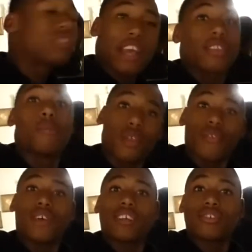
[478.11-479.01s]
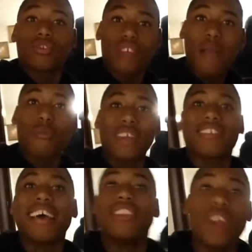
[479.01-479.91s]
check the motherfucking subscriber rate.
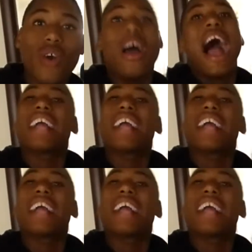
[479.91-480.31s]
Cause I know What's